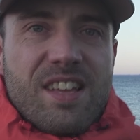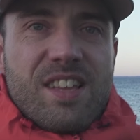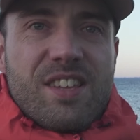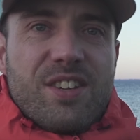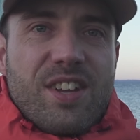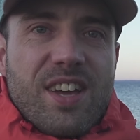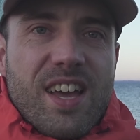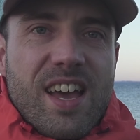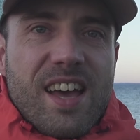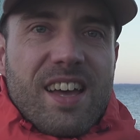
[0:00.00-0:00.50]

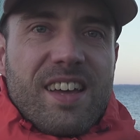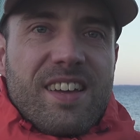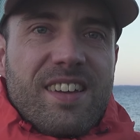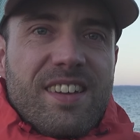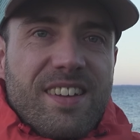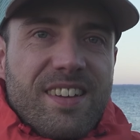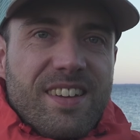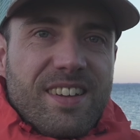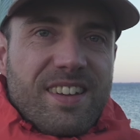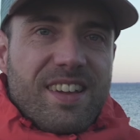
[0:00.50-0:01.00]
So yeah,
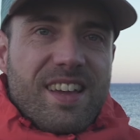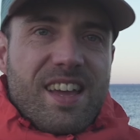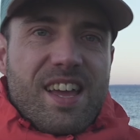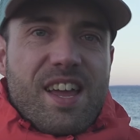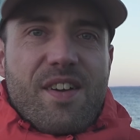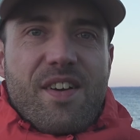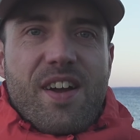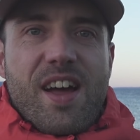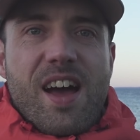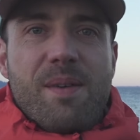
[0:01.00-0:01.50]

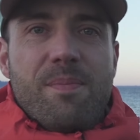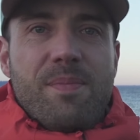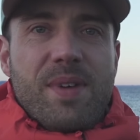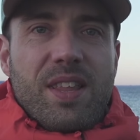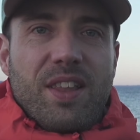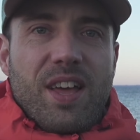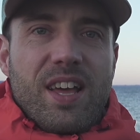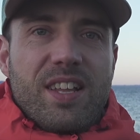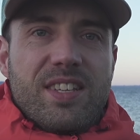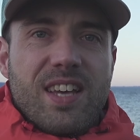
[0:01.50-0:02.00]
here I am in
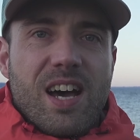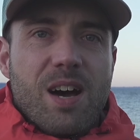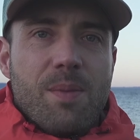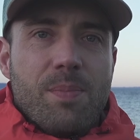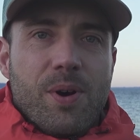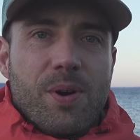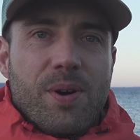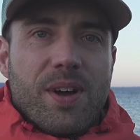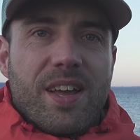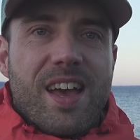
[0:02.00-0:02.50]
Lake
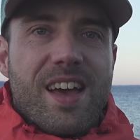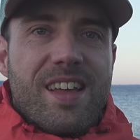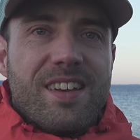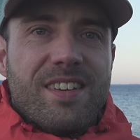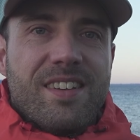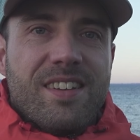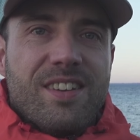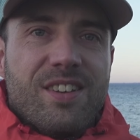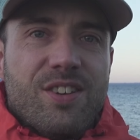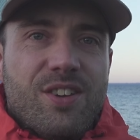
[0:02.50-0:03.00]
Taupo again,
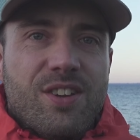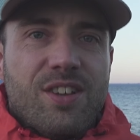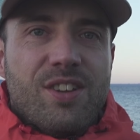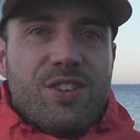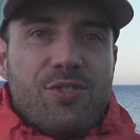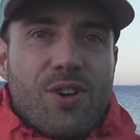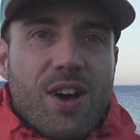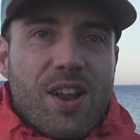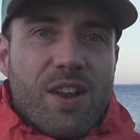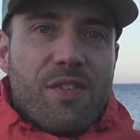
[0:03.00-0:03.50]

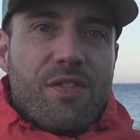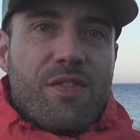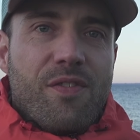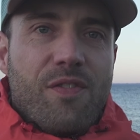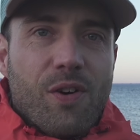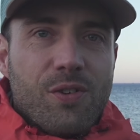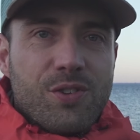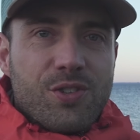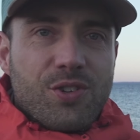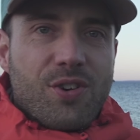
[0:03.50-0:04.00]
trying to
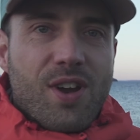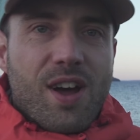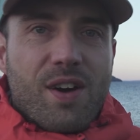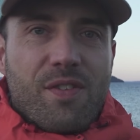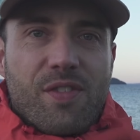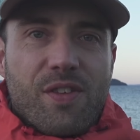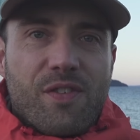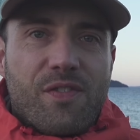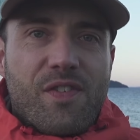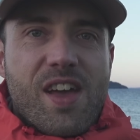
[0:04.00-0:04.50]

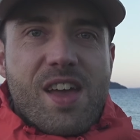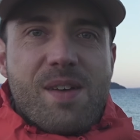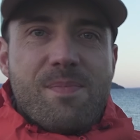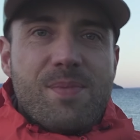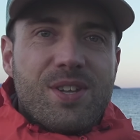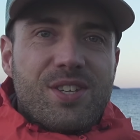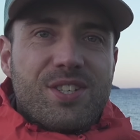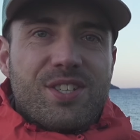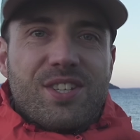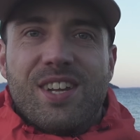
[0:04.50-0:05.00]
photograph the
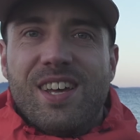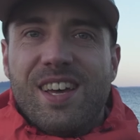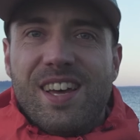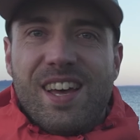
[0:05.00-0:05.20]
famous